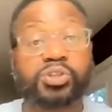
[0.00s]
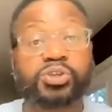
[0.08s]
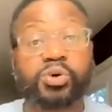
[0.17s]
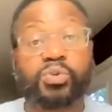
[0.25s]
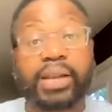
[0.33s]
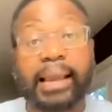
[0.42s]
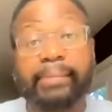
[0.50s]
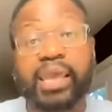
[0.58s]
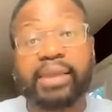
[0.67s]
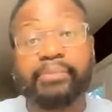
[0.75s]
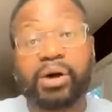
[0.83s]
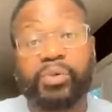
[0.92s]
So when I
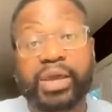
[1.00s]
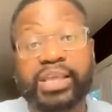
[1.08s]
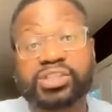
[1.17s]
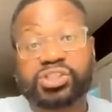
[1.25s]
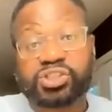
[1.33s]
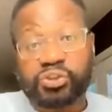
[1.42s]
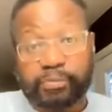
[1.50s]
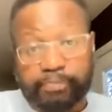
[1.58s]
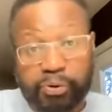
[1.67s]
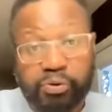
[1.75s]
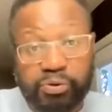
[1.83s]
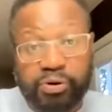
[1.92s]
make my way to the
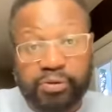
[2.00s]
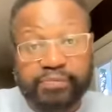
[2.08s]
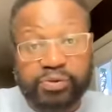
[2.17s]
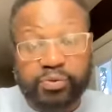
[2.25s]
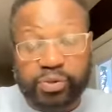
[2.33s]
pool,